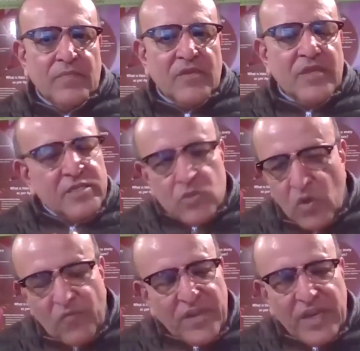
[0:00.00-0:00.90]
There is
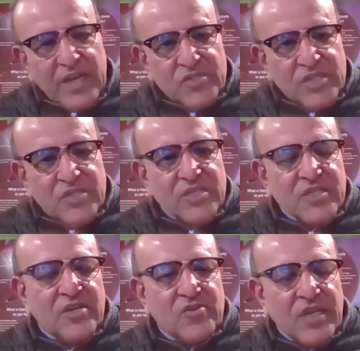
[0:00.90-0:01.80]
no free lunch in this
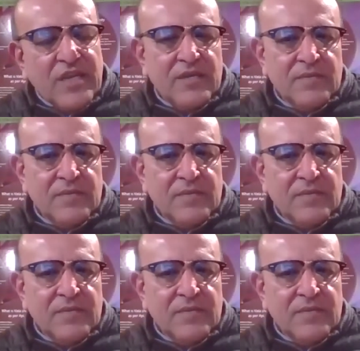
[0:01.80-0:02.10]
country,